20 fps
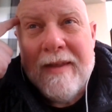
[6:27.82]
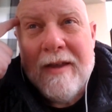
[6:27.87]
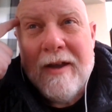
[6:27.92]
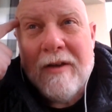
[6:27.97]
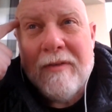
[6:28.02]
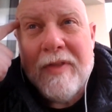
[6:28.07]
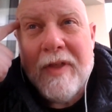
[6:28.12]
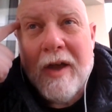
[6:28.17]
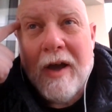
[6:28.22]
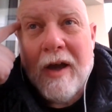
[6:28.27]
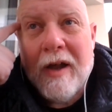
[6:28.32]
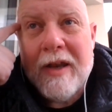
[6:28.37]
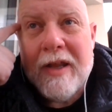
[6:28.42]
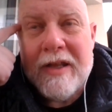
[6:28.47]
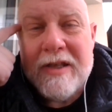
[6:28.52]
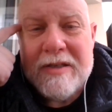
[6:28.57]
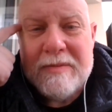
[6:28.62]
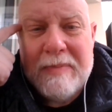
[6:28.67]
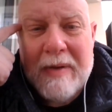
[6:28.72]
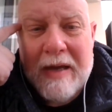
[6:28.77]
of the
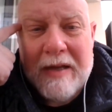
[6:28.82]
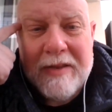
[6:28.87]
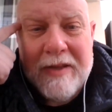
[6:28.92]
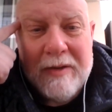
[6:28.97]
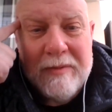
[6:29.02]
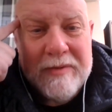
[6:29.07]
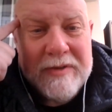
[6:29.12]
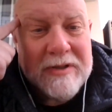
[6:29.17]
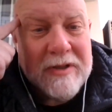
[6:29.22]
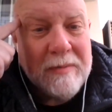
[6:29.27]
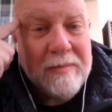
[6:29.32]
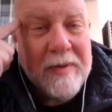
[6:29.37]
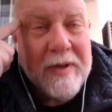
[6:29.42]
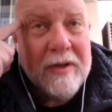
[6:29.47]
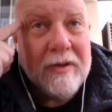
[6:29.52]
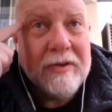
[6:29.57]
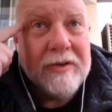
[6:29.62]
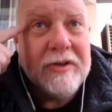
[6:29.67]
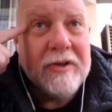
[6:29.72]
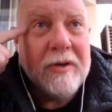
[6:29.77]
audience back then, was the
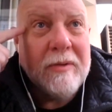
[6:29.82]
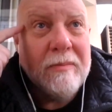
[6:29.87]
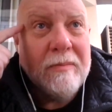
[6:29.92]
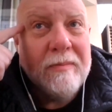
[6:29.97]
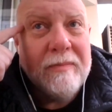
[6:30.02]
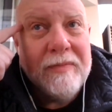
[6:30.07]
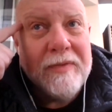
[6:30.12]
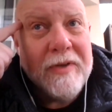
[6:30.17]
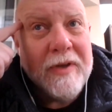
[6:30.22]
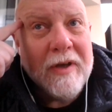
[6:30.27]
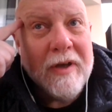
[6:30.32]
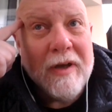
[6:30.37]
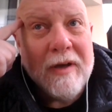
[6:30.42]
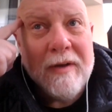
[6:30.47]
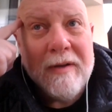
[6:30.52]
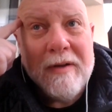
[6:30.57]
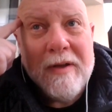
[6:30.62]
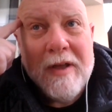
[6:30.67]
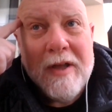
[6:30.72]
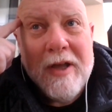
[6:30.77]
appeal to to
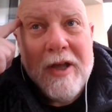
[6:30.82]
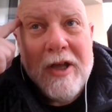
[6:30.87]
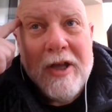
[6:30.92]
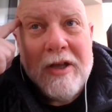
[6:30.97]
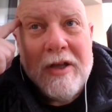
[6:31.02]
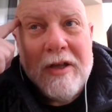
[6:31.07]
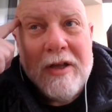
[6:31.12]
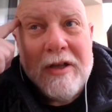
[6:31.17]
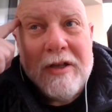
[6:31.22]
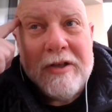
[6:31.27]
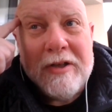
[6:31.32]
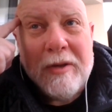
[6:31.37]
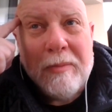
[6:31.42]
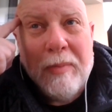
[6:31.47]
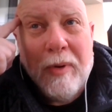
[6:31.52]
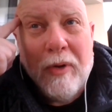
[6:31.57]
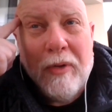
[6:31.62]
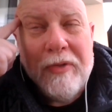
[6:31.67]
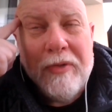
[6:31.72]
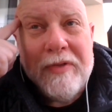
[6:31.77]
to
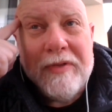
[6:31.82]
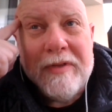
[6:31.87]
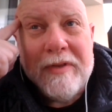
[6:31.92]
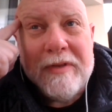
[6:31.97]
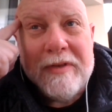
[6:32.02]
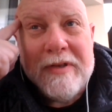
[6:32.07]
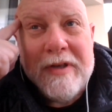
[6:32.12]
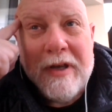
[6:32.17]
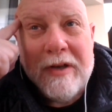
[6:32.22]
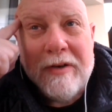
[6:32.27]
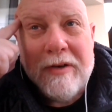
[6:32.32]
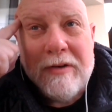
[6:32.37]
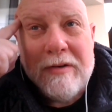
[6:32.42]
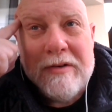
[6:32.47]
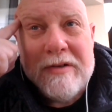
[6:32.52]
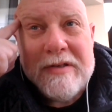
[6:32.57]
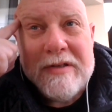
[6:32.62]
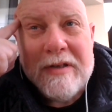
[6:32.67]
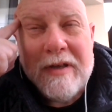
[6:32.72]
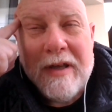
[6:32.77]
both
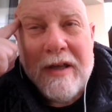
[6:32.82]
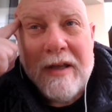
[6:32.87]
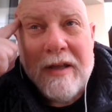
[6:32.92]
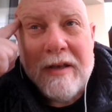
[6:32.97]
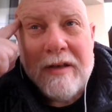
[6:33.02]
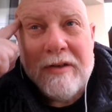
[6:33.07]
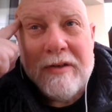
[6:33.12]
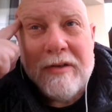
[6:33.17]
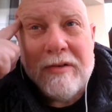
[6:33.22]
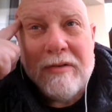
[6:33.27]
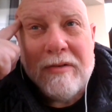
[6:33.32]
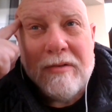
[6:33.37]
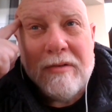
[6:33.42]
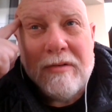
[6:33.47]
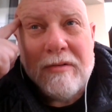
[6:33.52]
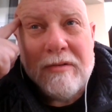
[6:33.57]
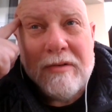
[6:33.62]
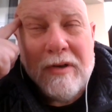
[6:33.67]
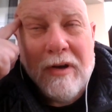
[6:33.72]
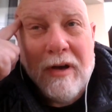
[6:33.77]
genders and
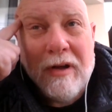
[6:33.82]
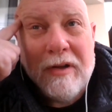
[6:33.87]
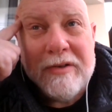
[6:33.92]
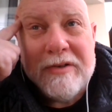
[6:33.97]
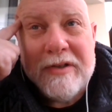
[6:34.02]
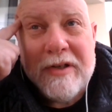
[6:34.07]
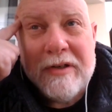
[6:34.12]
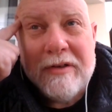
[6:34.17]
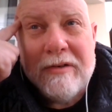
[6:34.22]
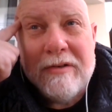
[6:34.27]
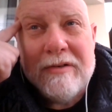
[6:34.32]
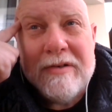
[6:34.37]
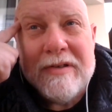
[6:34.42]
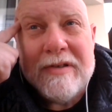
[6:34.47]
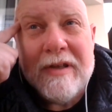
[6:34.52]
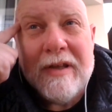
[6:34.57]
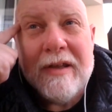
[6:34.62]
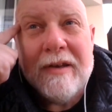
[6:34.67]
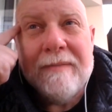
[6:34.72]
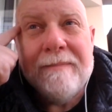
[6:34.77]
to or to all genders,
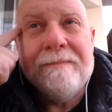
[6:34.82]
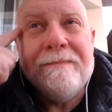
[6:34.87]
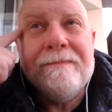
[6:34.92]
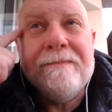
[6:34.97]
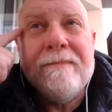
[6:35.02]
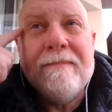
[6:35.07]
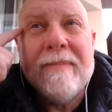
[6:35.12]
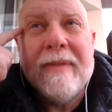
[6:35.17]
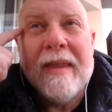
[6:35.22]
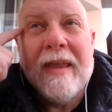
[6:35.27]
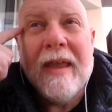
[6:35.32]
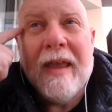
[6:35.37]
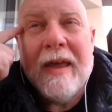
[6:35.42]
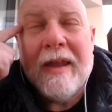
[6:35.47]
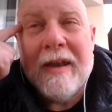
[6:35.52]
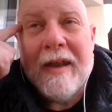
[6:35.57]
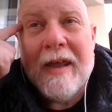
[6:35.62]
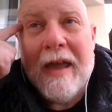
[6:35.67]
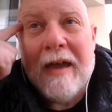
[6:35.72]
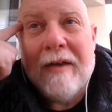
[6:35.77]
and
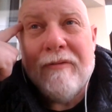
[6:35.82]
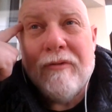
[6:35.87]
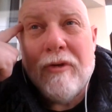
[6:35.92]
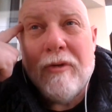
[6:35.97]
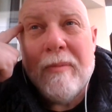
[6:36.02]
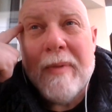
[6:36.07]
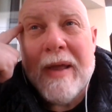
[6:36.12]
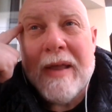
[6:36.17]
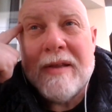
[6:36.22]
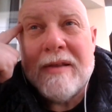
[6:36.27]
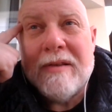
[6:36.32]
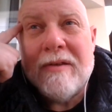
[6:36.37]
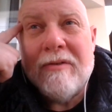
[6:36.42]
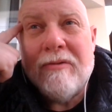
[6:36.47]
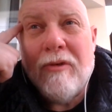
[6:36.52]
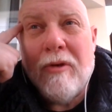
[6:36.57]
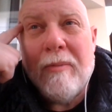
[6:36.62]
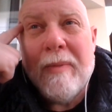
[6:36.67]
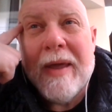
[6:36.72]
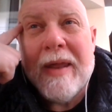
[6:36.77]
and to have romantic
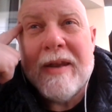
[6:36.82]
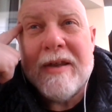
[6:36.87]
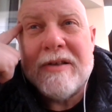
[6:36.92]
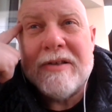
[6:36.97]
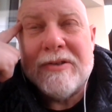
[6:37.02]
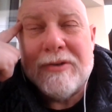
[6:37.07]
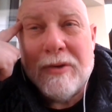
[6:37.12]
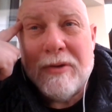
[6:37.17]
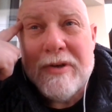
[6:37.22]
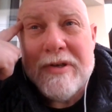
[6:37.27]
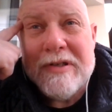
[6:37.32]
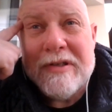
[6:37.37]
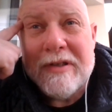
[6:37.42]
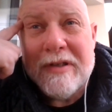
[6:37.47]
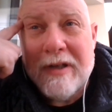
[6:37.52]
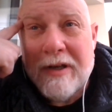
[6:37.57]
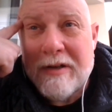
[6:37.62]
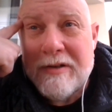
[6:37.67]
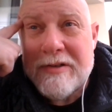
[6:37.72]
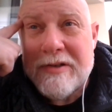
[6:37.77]
romantic stories in
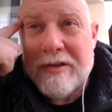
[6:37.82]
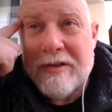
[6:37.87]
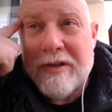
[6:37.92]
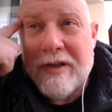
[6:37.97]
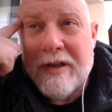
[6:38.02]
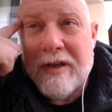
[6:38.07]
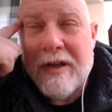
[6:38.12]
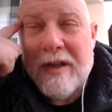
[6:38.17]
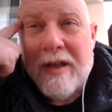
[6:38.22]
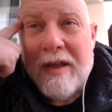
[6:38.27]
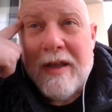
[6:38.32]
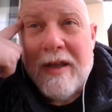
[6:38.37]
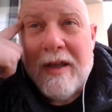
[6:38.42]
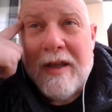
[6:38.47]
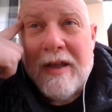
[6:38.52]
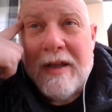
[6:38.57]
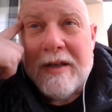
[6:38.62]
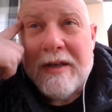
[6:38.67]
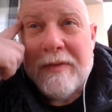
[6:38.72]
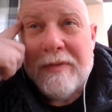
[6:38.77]
there so that
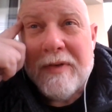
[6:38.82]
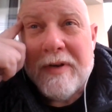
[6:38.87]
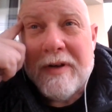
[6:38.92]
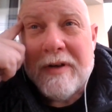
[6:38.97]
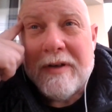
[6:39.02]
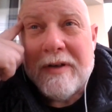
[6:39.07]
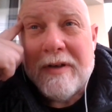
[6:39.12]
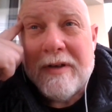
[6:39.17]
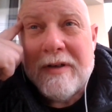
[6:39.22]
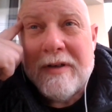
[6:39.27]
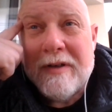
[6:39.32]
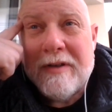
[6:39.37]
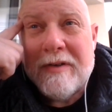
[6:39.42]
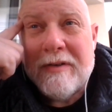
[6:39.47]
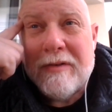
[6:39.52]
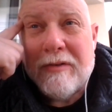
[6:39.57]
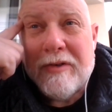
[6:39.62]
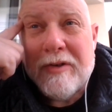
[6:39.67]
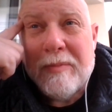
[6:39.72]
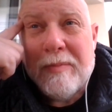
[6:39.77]
different
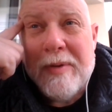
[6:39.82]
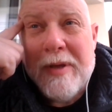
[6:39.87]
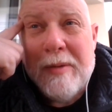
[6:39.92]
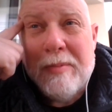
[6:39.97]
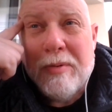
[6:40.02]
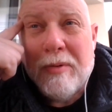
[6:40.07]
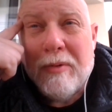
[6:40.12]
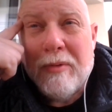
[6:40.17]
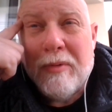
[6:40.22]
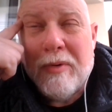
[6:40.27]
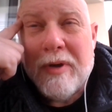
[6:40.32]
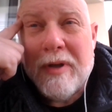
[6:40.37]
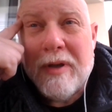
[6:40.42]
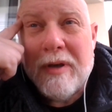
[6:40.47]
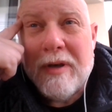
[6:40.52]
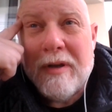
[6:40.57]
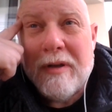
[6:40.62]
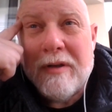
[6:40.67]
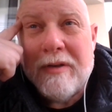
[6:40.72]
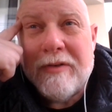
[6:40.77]
sorts of people would,
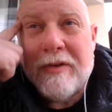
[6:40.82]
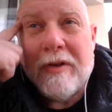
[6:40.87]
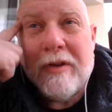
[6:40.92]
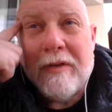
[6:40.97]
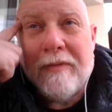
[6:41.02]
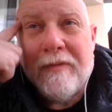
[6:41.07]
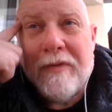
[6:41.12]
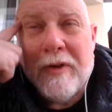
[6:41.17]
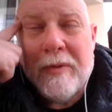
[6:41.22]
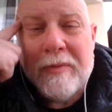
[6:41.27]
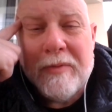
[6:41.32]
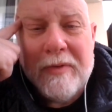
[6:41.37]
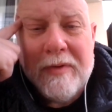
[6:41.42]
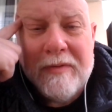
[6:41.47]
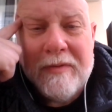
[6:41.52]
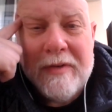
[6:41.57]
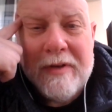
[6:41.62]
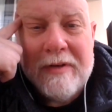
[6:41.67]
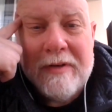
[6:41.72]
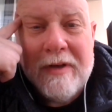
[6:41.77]
so that films
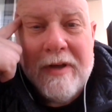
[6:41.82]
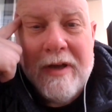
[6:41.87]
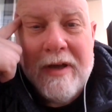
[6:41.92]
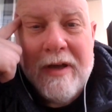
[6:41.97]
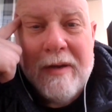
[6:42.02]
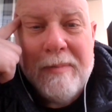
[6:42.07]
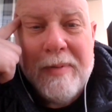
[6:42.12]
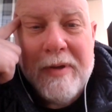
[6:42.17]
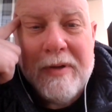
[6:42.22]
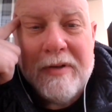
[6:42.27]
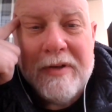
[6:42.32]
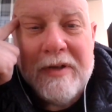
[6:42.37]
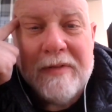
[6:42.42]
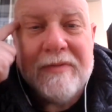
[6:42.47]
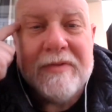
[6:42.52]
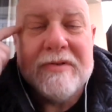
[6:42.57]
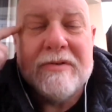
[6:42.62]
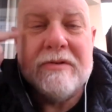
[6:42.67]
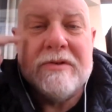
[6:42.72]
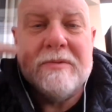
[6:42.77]
would uh, appeal to
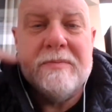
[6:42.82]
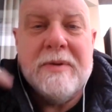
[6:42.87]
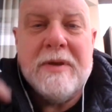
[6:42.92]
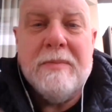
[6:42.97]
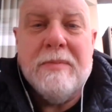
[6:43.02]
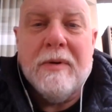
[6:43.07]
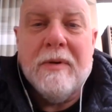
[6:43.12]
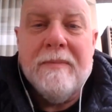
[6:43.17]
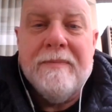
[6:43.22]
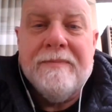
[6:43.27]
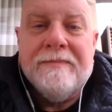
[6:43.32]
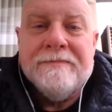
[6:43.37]
different sorts of people.